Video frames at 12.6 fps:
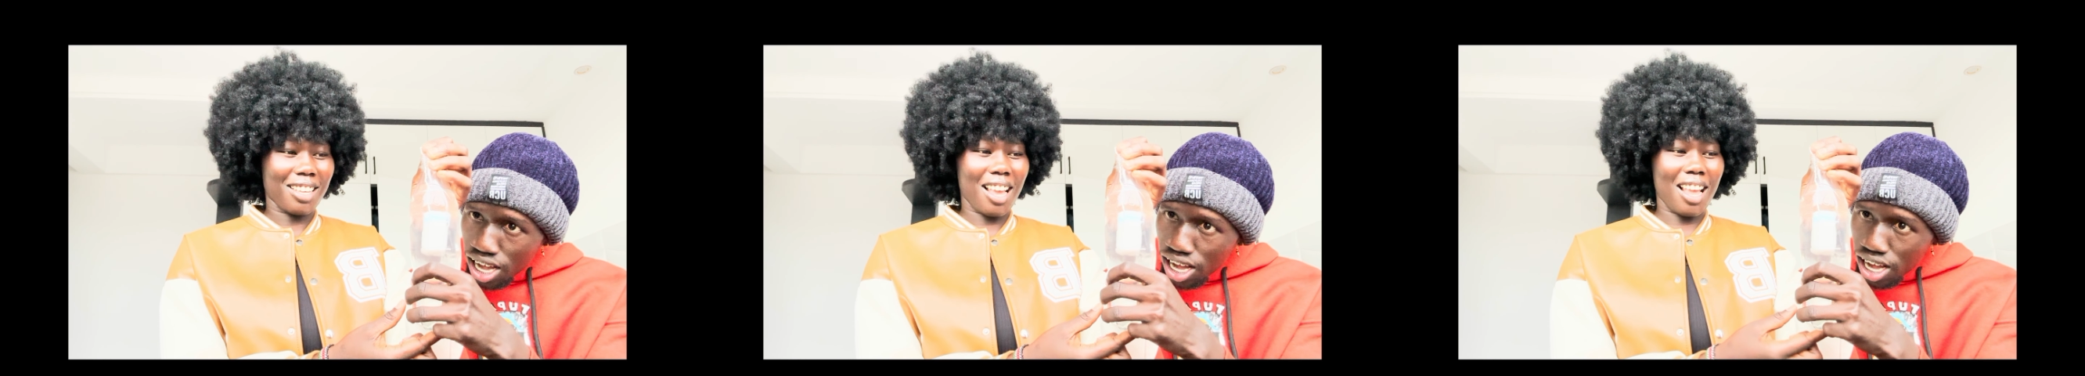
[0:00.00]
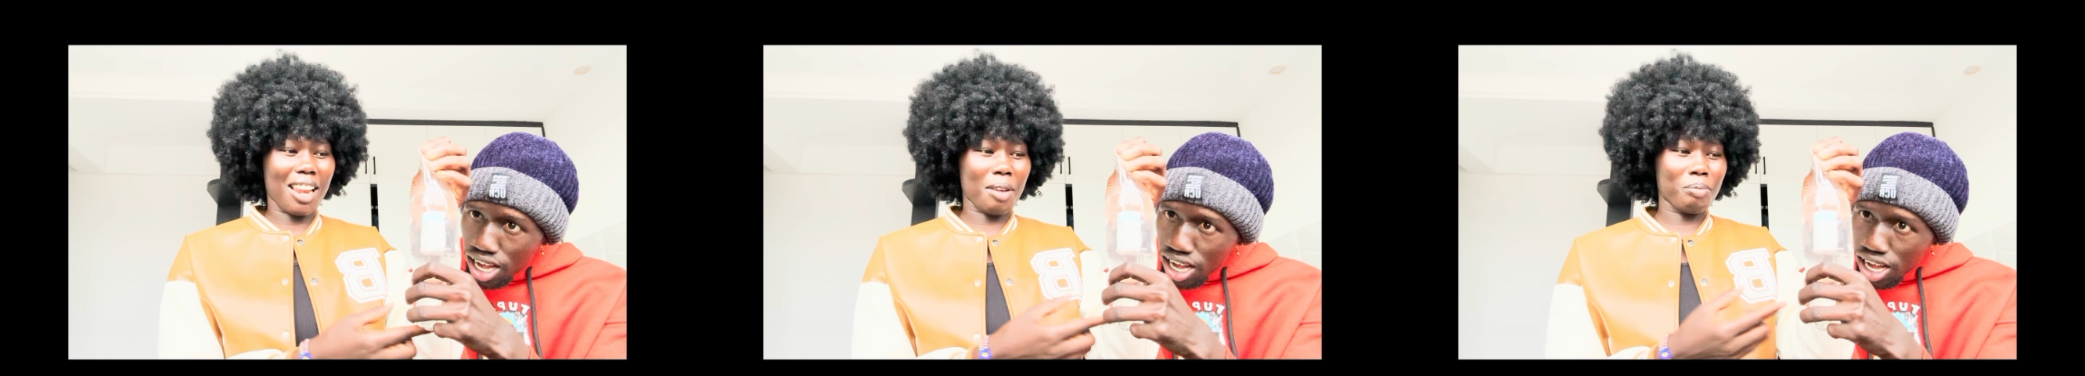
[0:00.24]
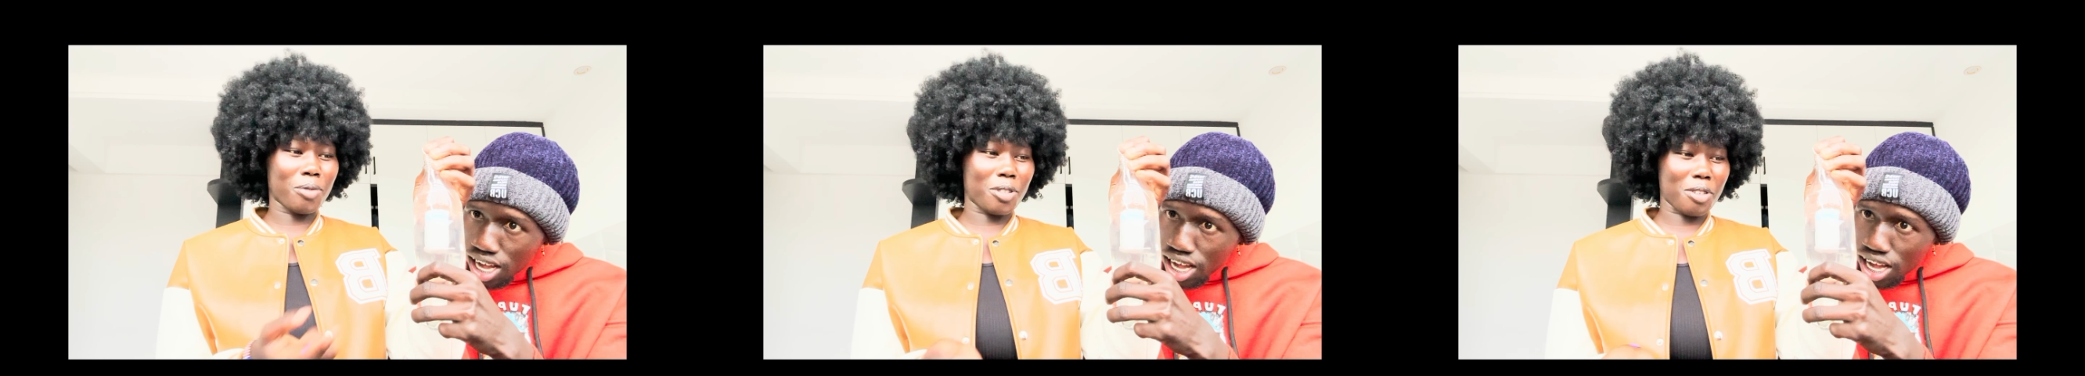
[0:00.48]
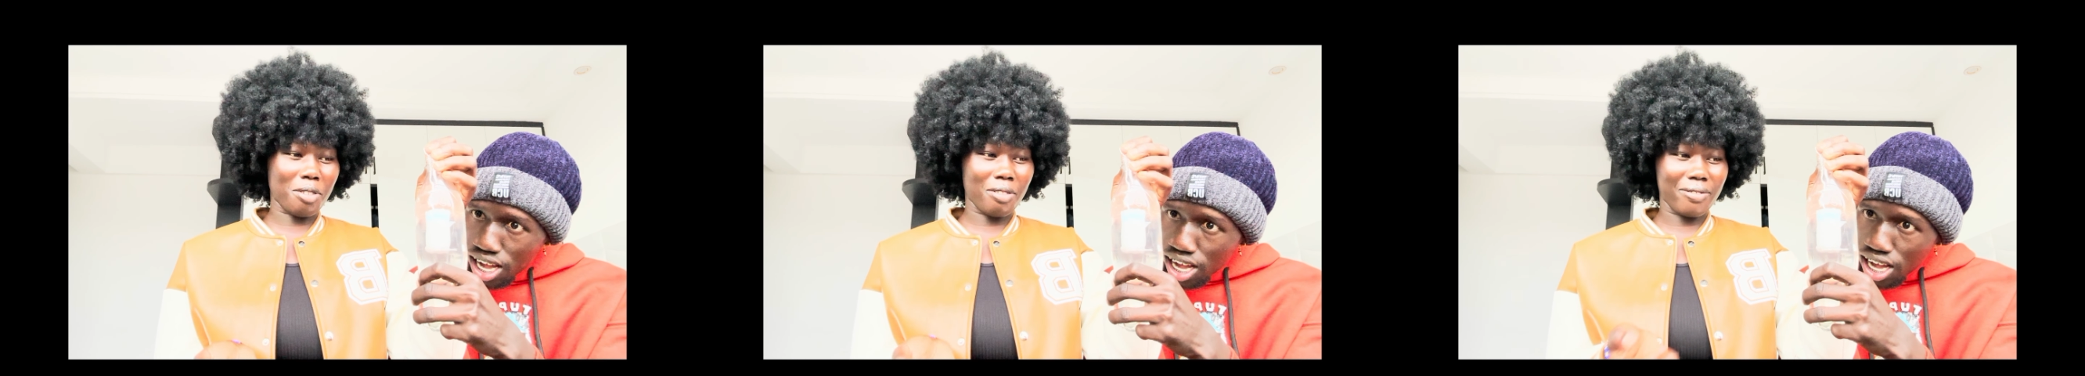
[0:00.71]
Speaker 1: it
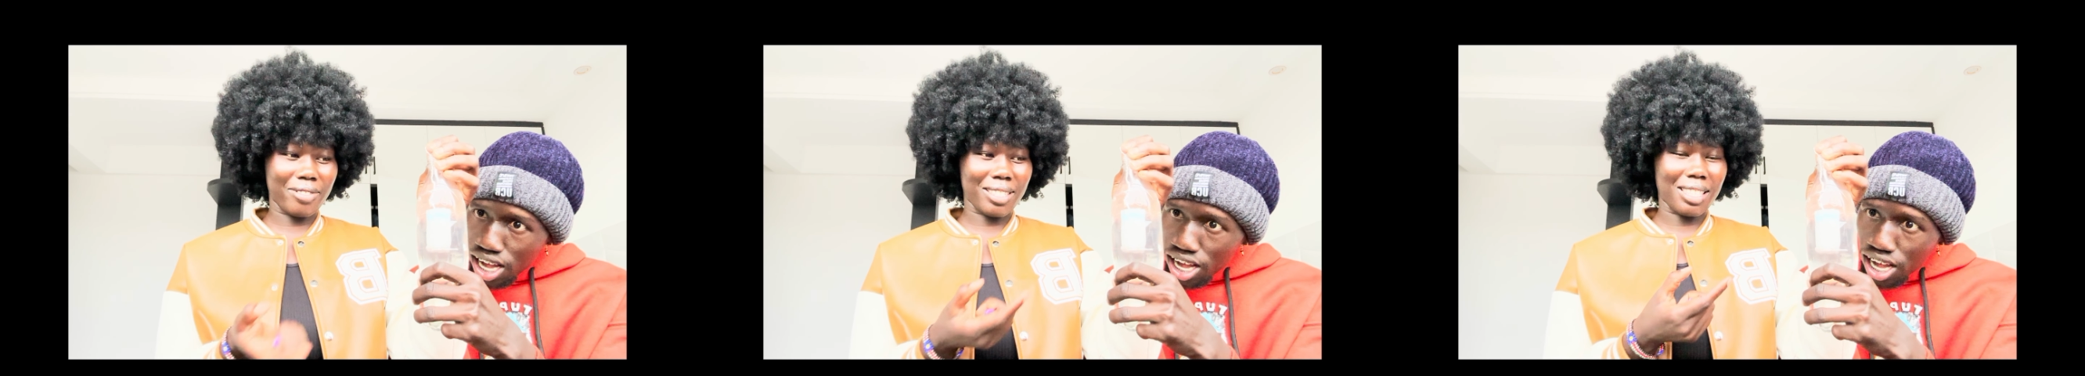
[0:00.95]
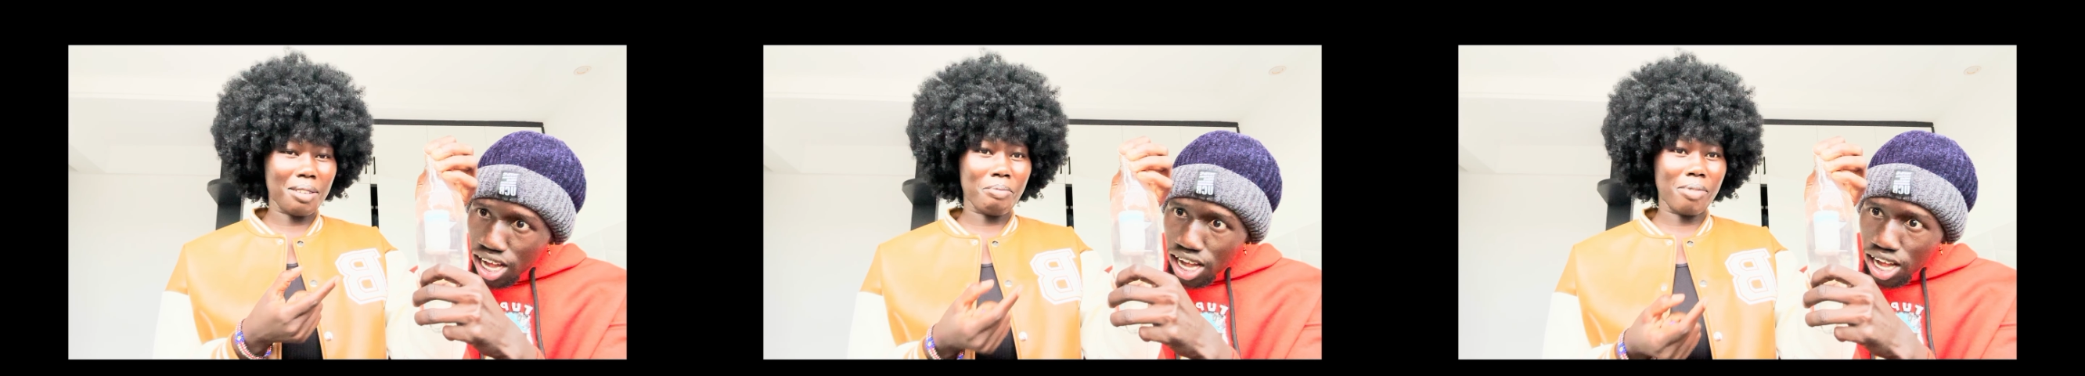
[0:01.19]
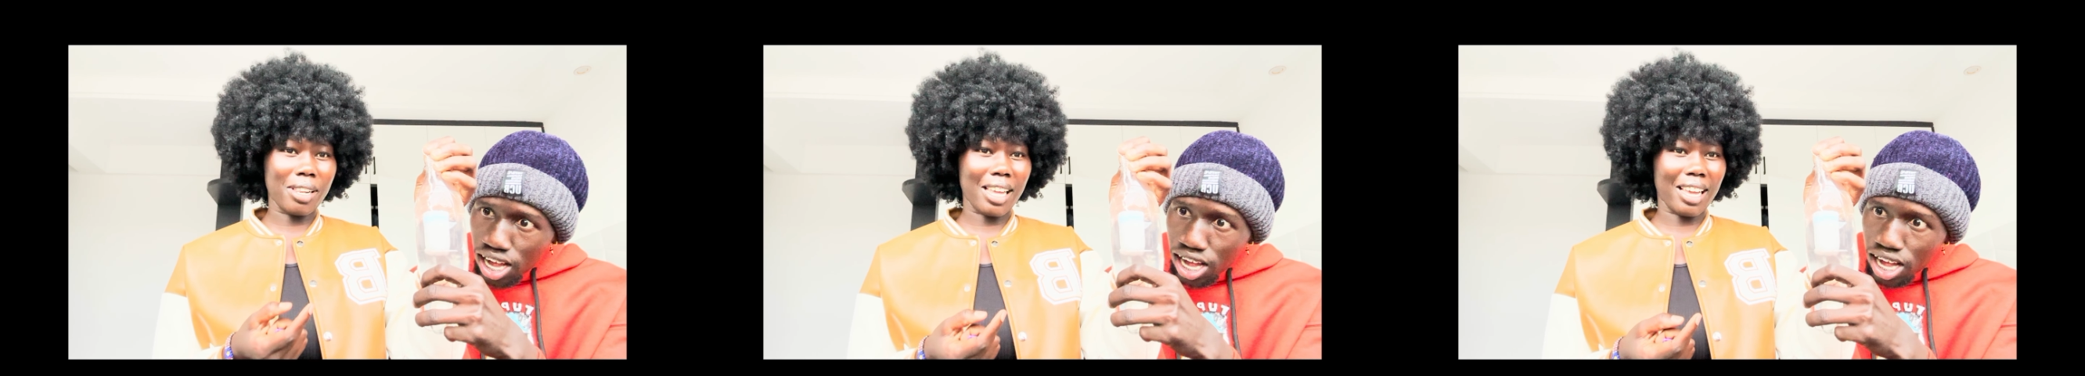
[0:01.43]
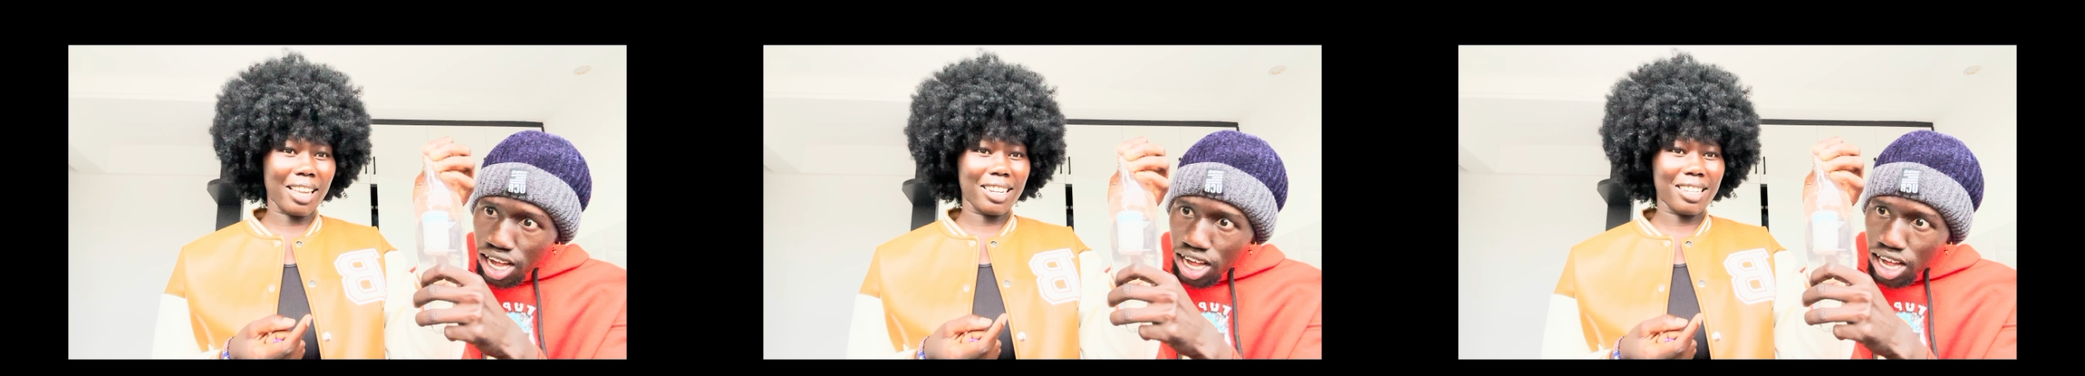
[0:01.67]
absorbs the
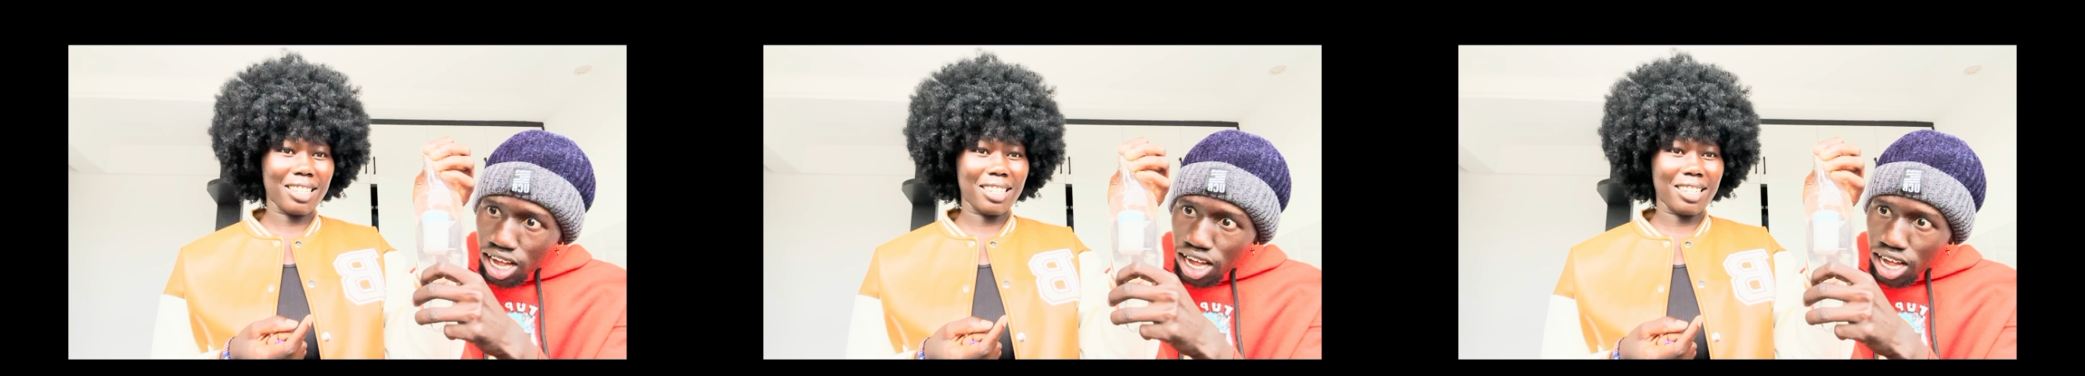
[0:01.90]
blood.